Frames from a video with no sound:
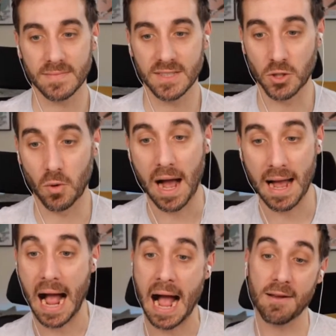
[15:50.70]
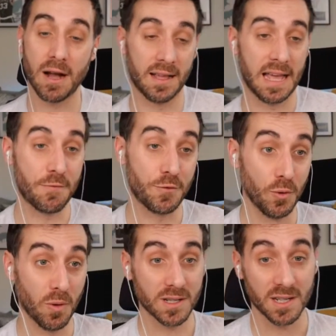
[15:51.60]
So if
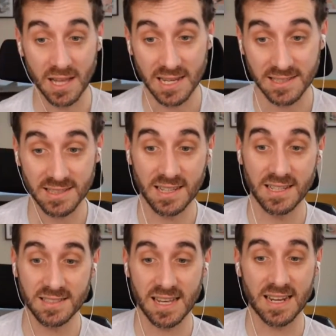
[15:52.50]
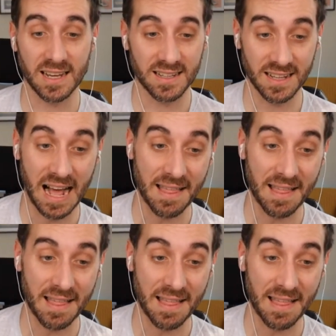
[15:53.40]
you are collecting these, like, I